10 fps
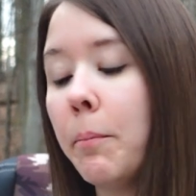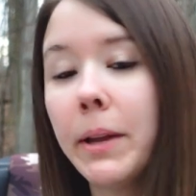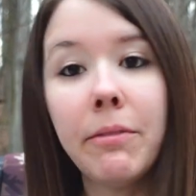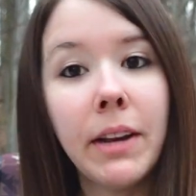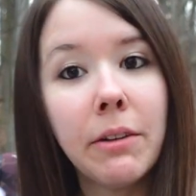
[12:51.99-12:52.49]

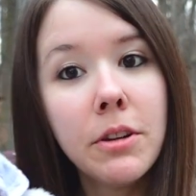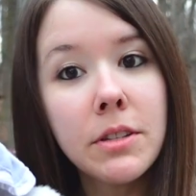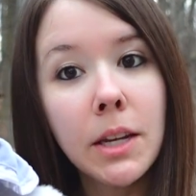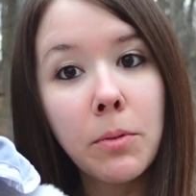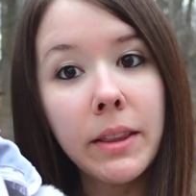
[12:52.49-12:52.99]
but I've never
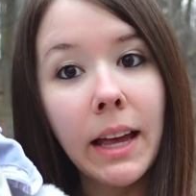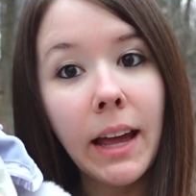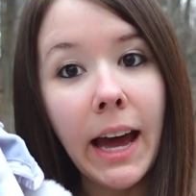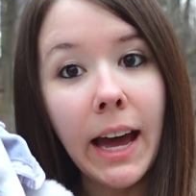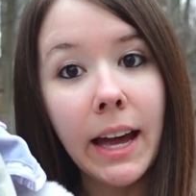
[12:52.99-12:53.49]
seen one
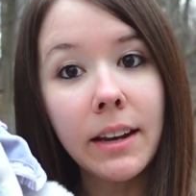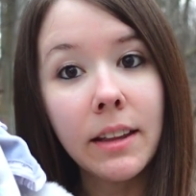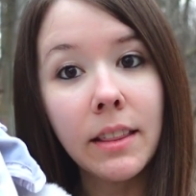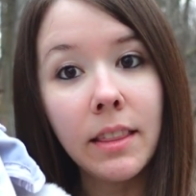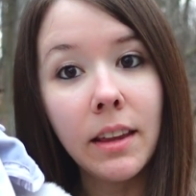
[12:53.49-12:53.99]
that had
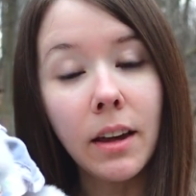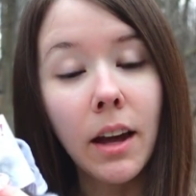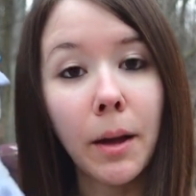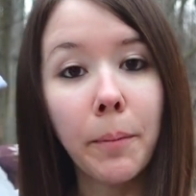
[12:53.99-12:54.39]
the